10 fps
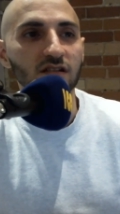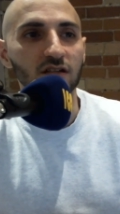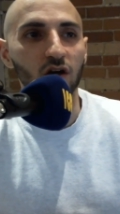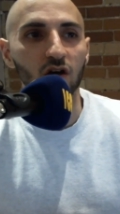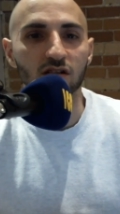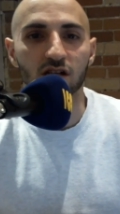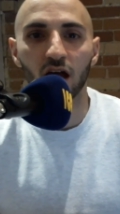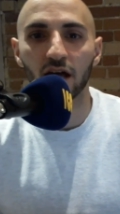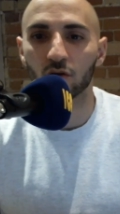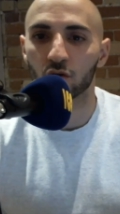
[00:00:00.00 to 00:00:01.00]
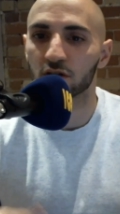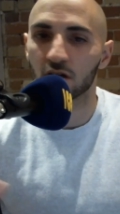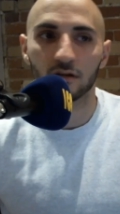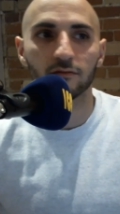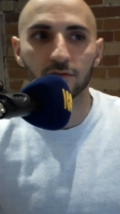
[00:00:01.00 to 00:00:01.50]
Lyon side or a
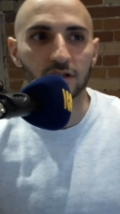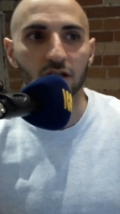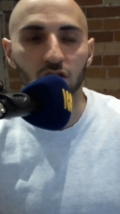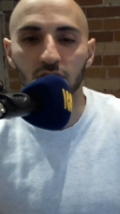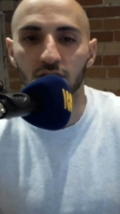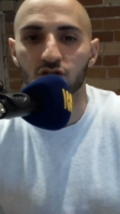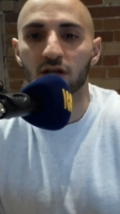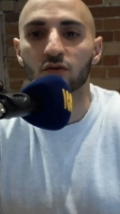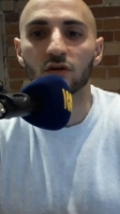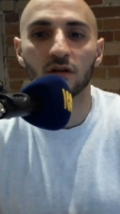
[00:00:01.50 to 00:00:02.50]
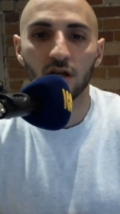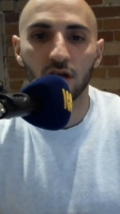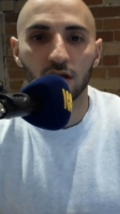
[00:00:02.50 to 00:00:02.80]
ton of Liga in general,